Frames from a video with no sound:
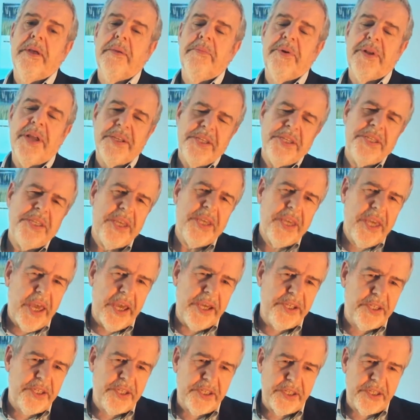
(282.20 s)
But as is the
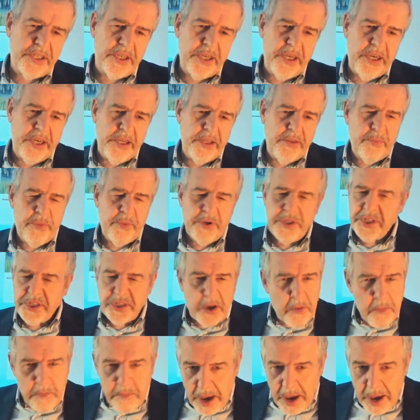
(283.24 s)
case with
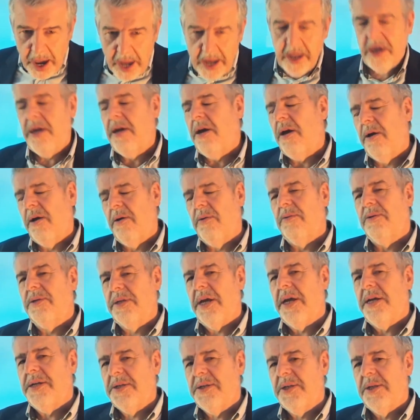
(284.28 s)
so many Old
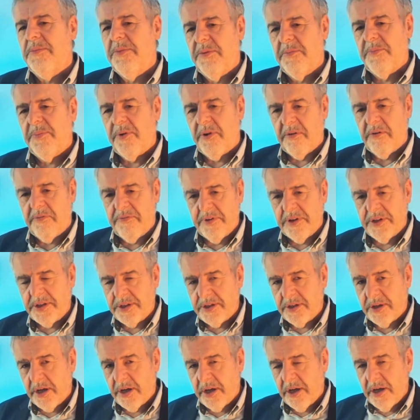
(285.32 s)
Testament
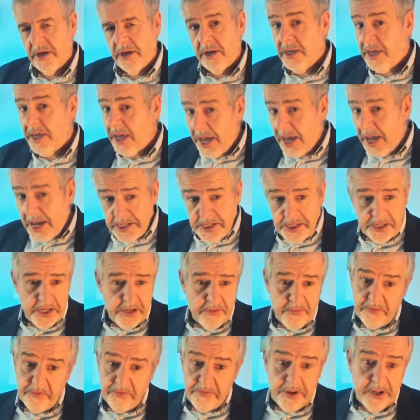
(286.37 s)
prophets, yes,
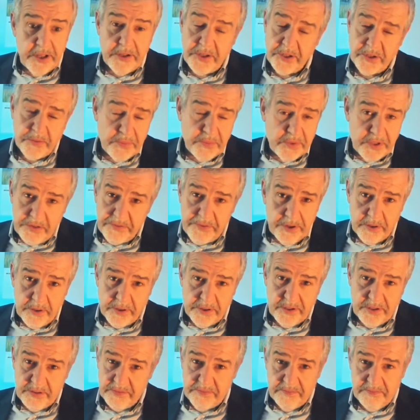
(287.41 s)
he reveals some
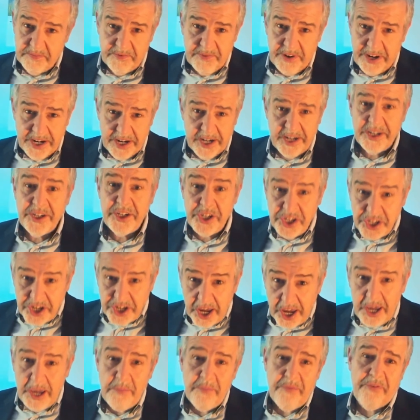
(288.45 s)
difficult and frankly
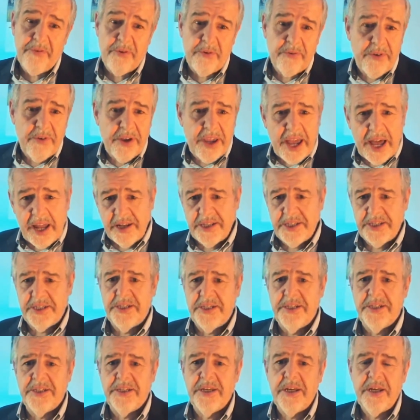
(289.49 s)
shameful
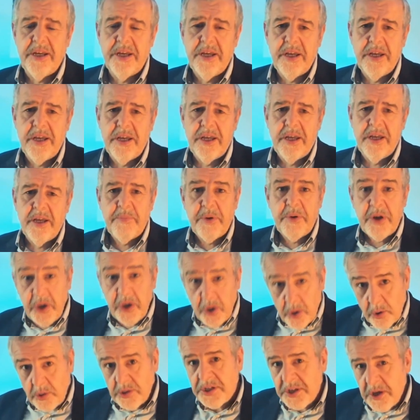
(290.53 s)
realities, but
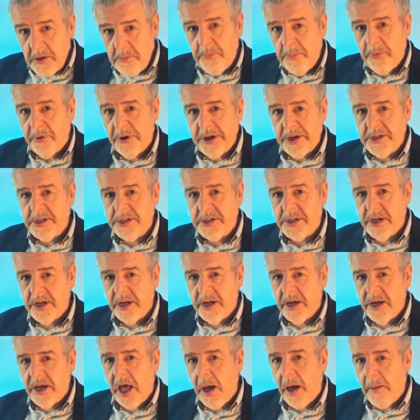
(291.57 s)
he also brings
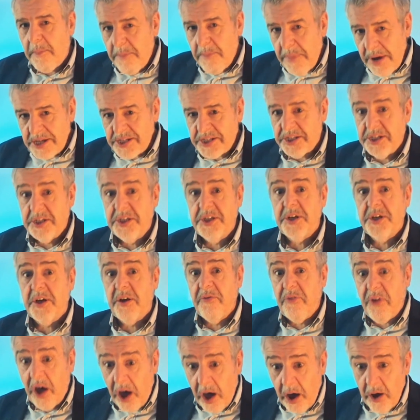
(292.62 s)
a message
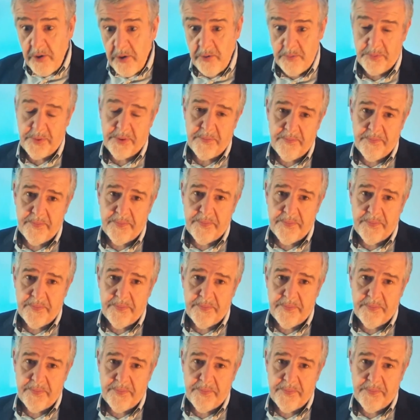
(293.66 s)
of hope.